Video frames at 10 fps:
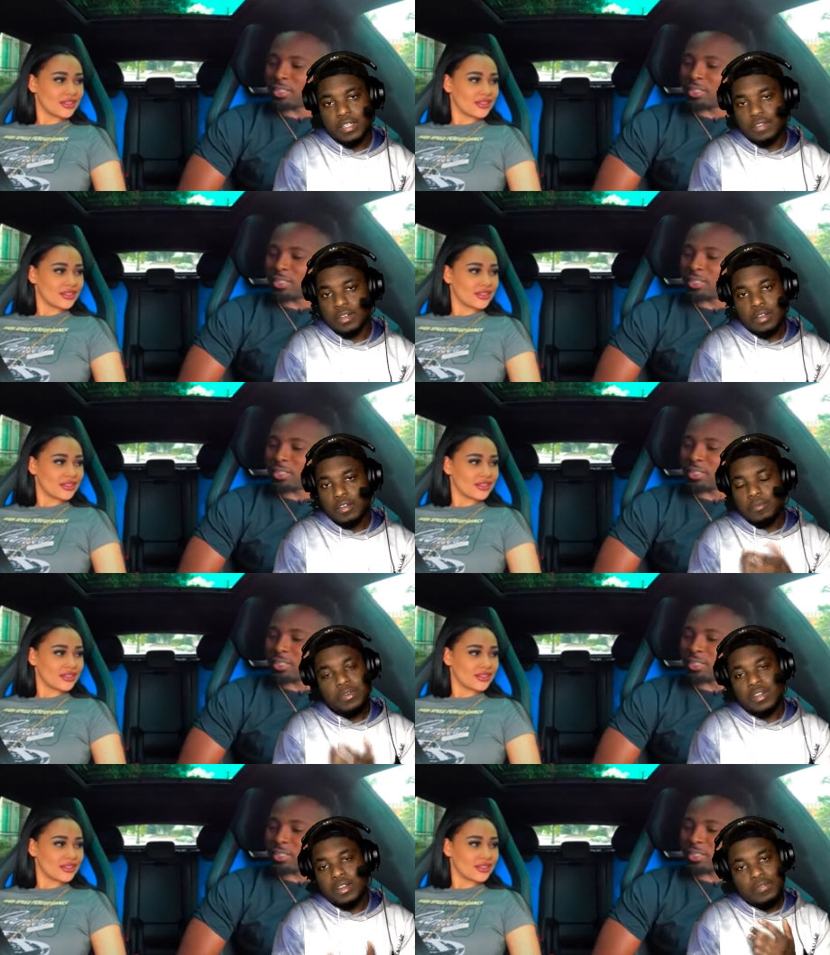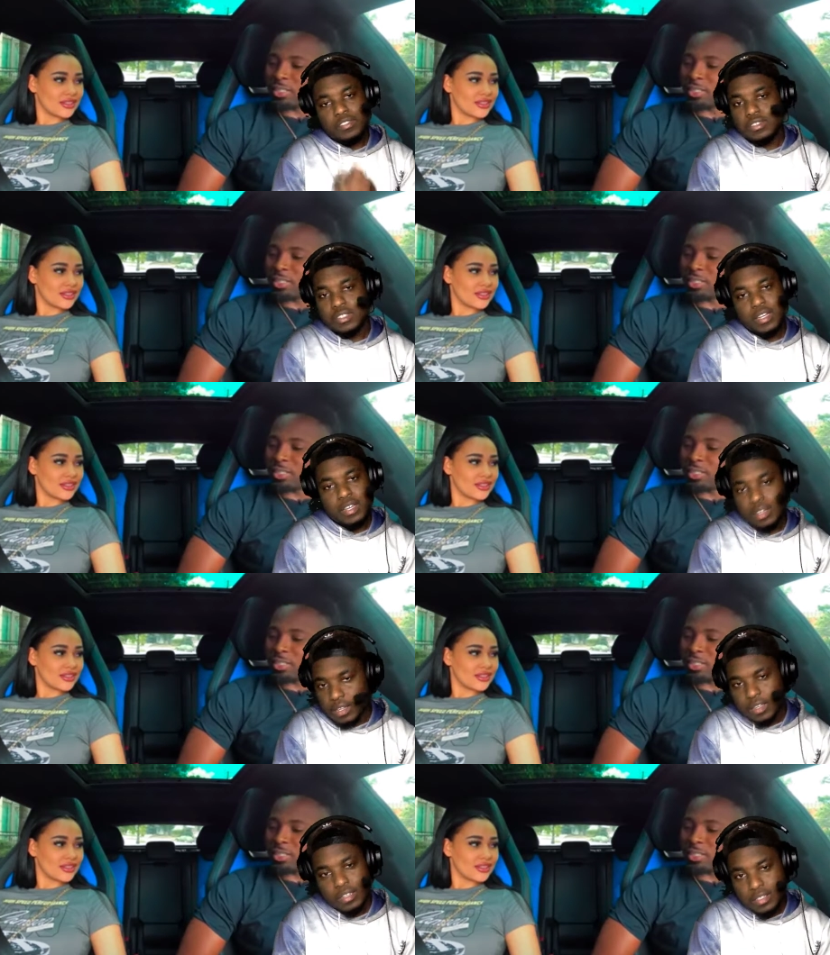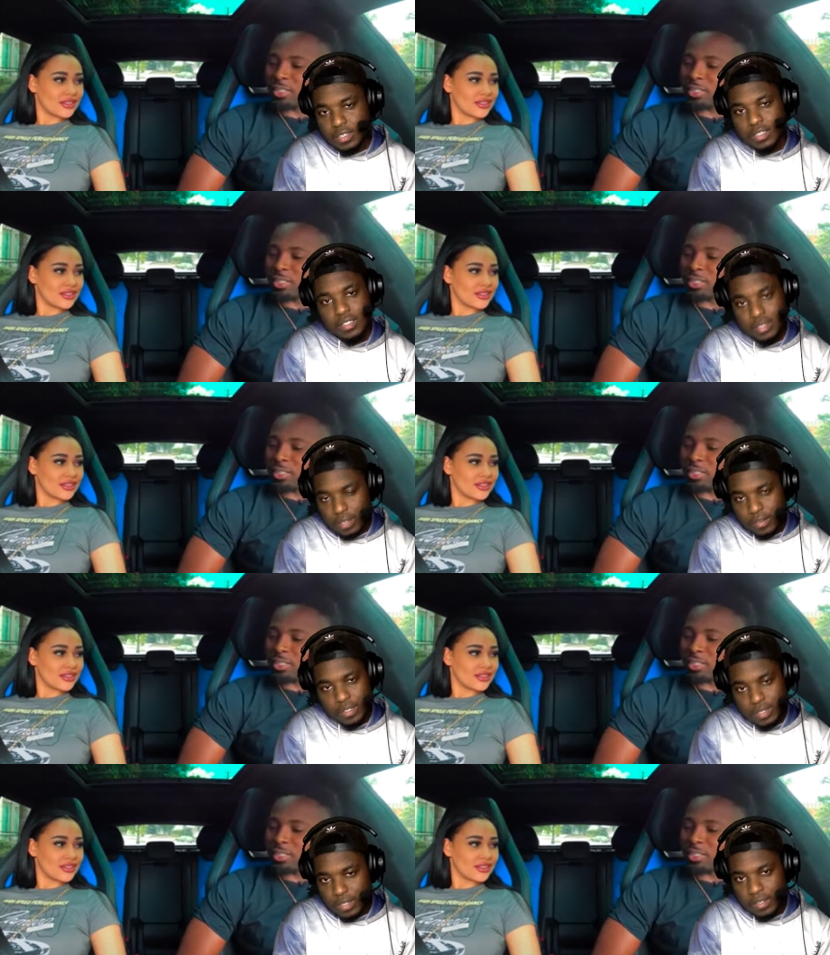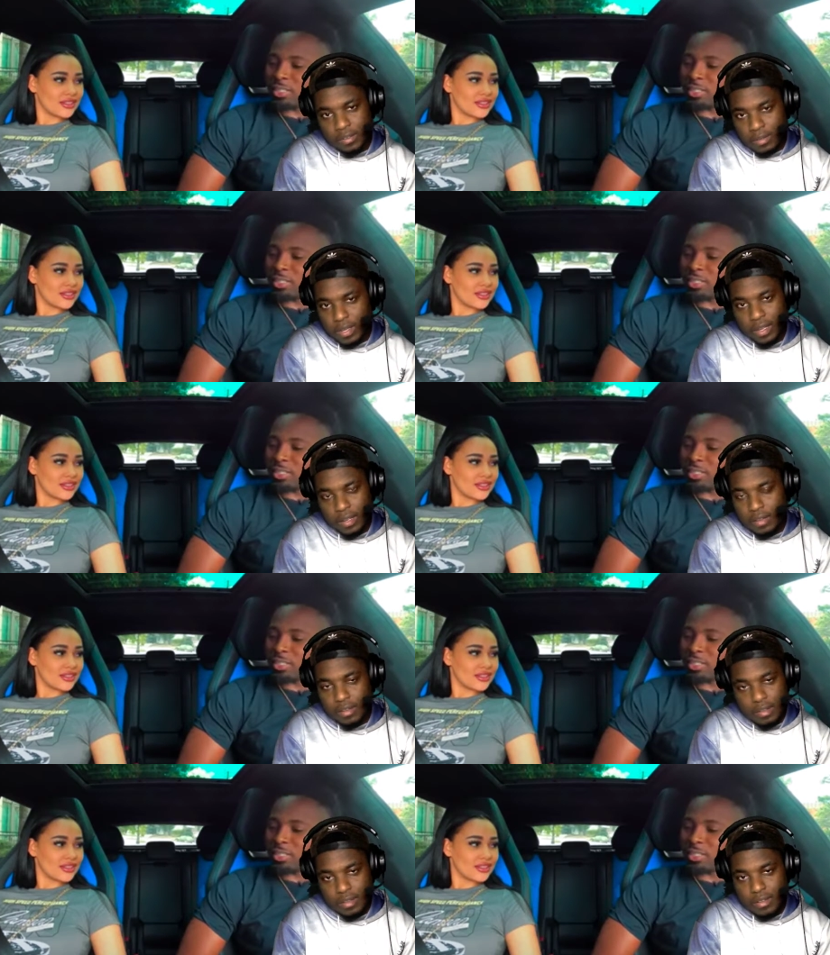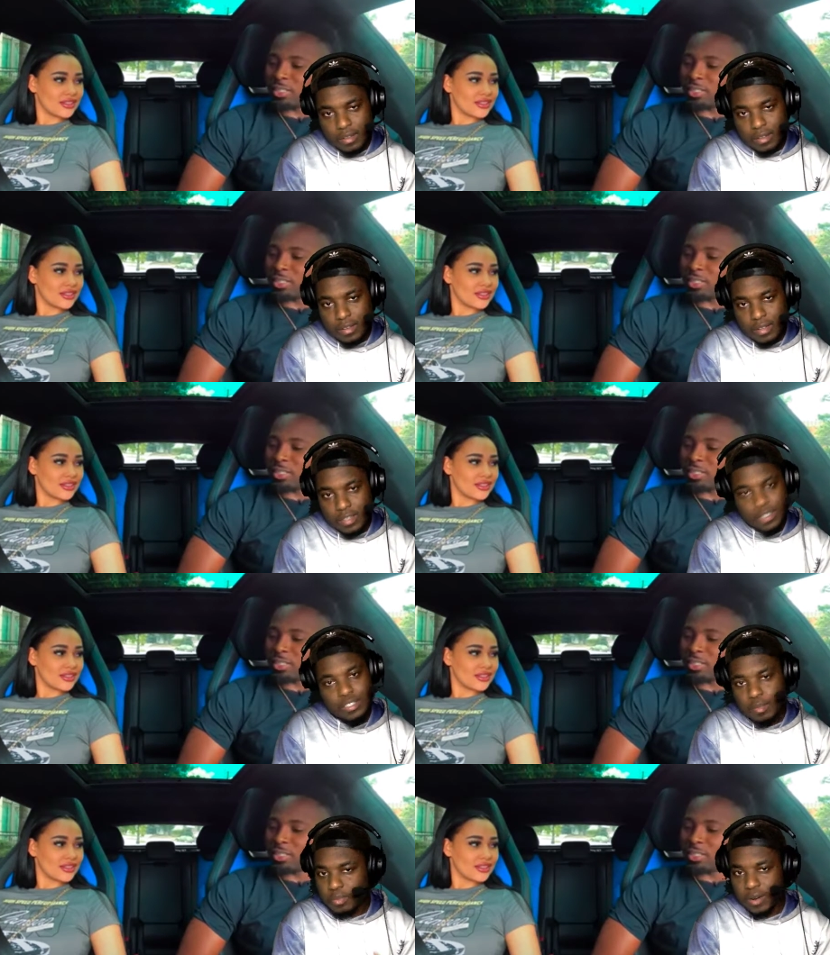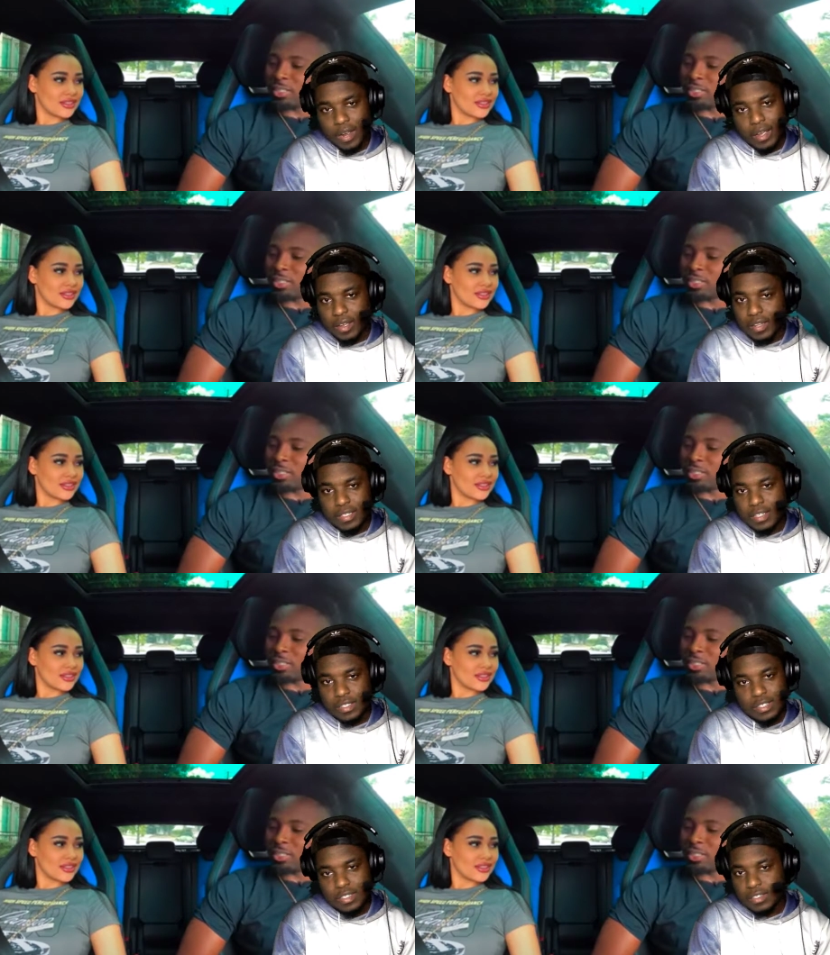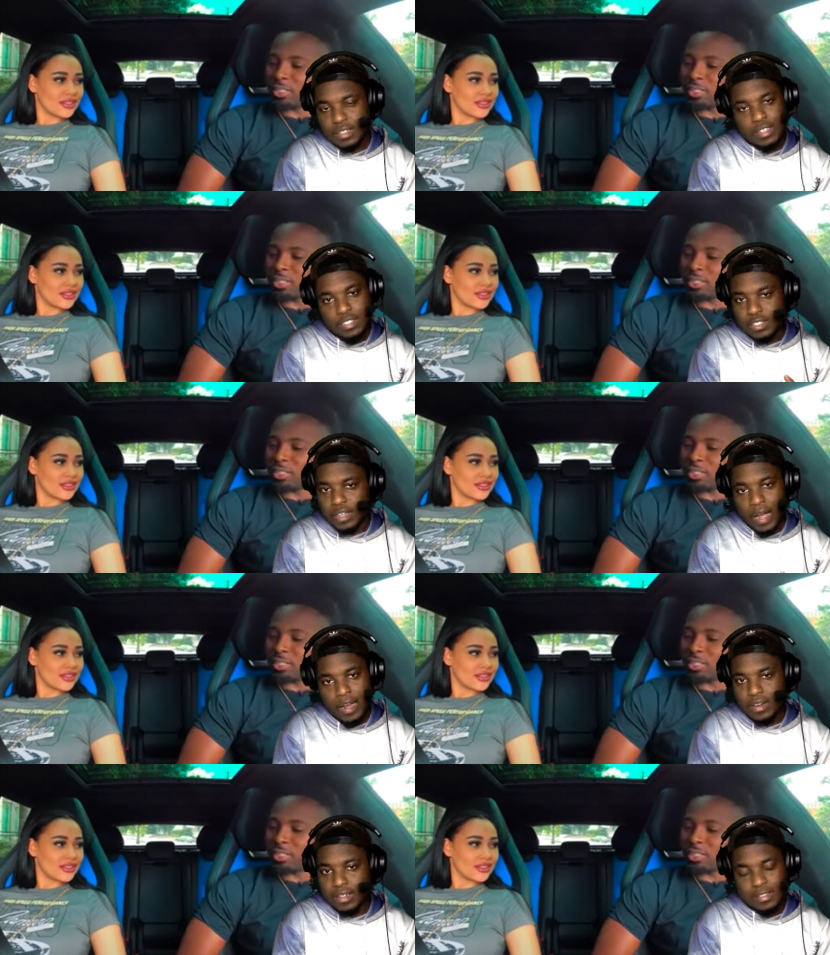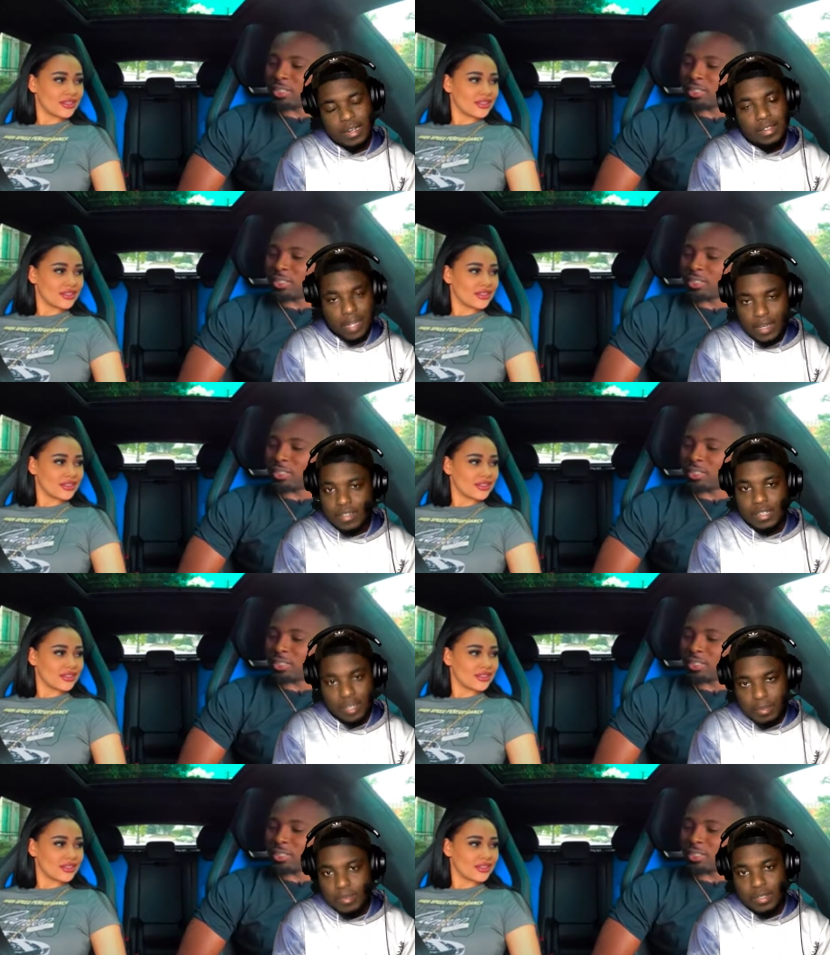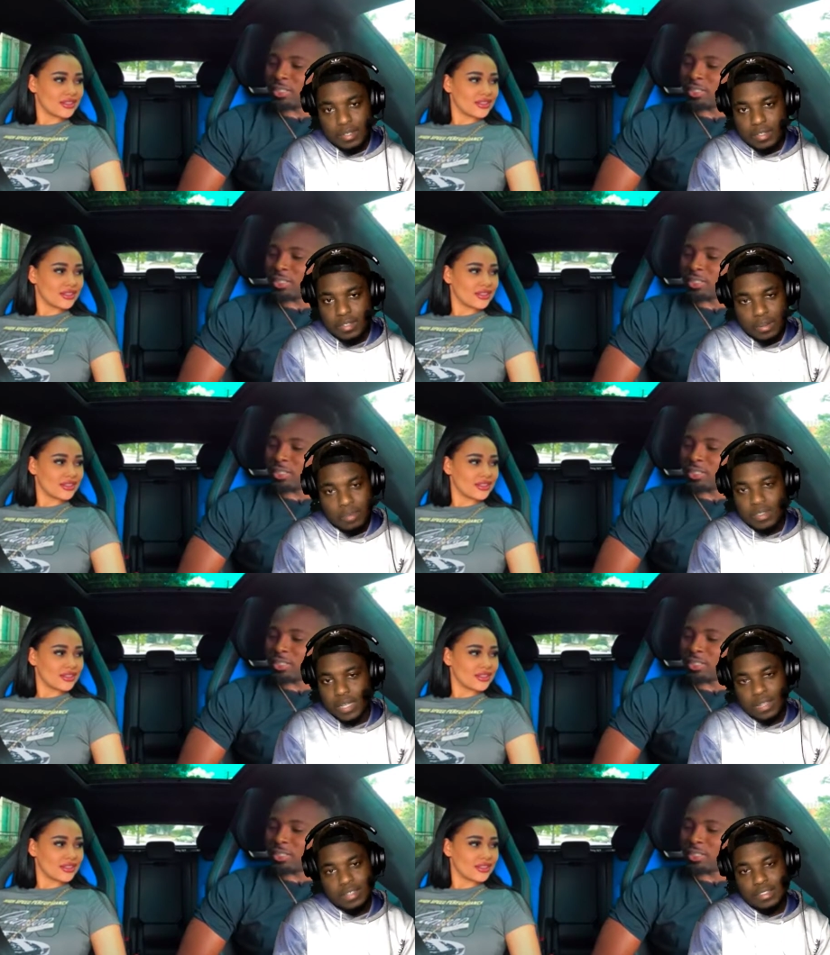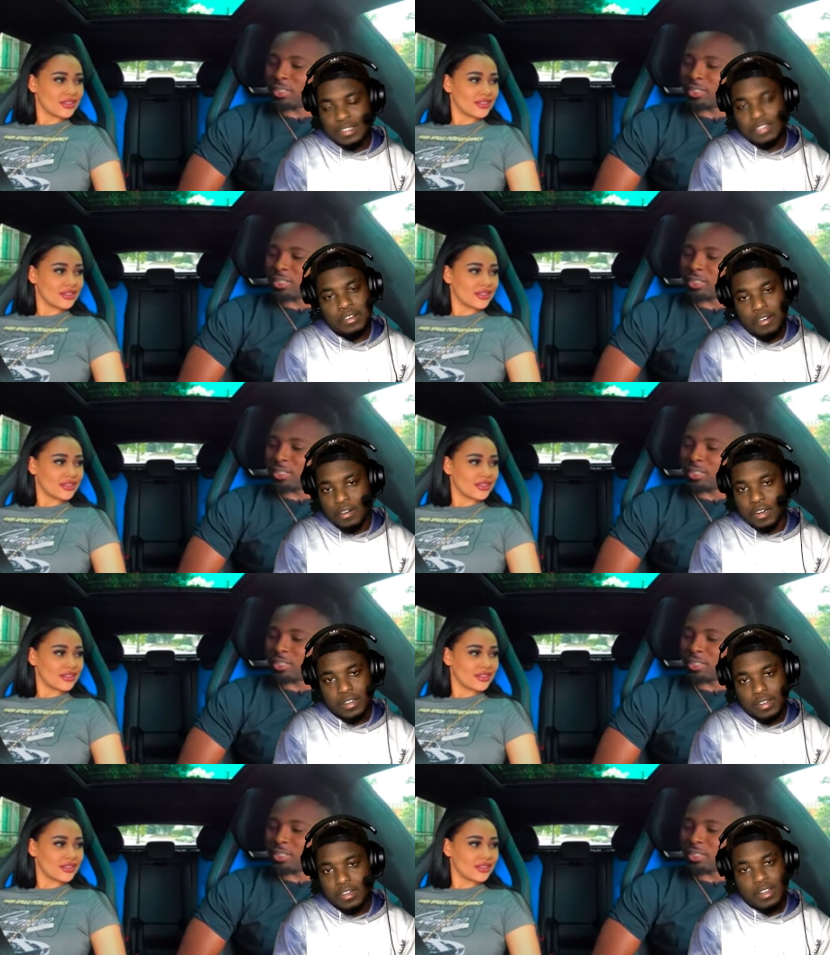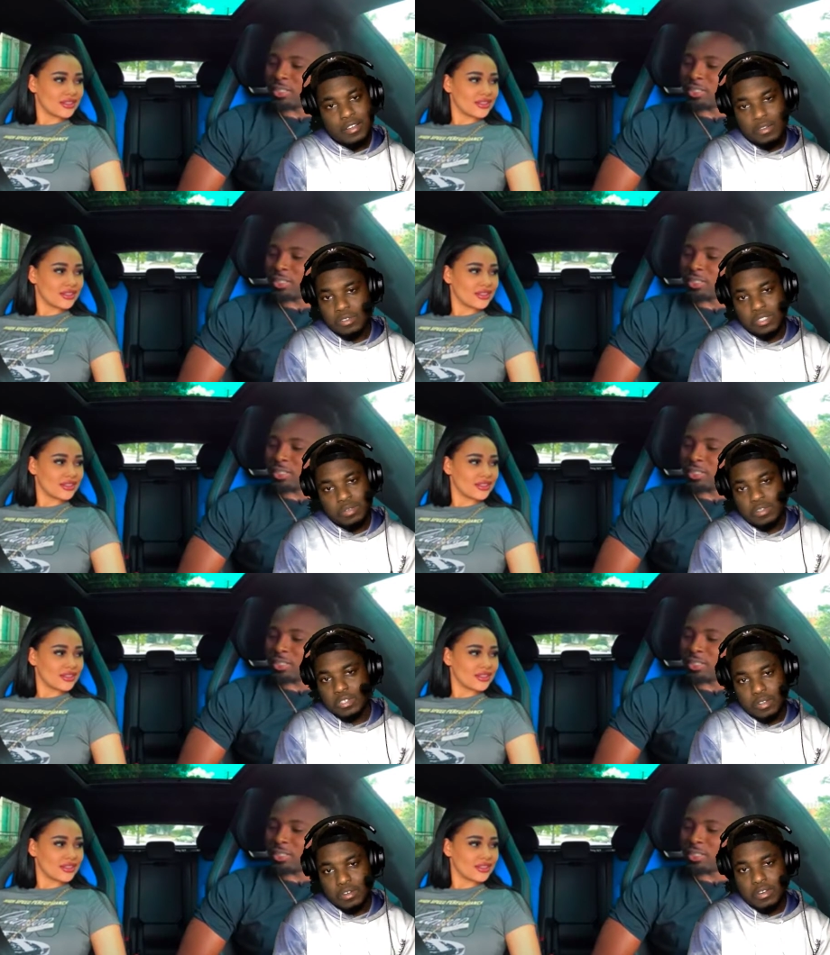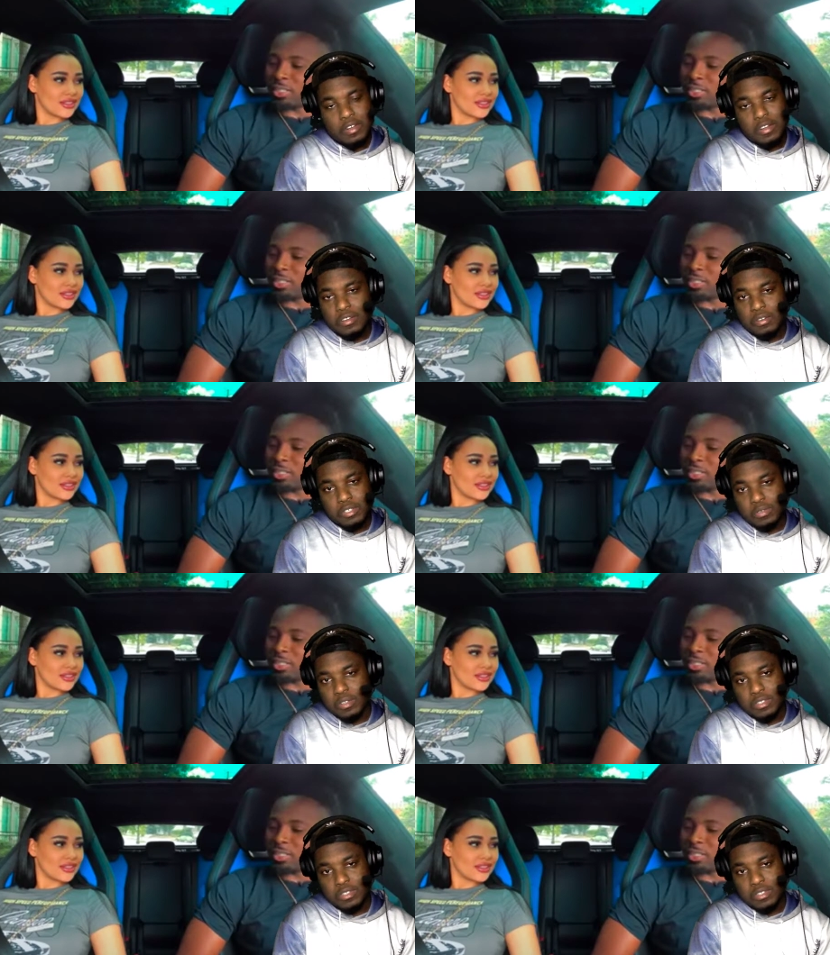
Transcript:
Speaker 1: there, well, none of us are taking any of this shit seriously, okay? It's just a prank. It's it's just, it's not, it's not that deep. So don't take this shit to heart and go show it to your go show it to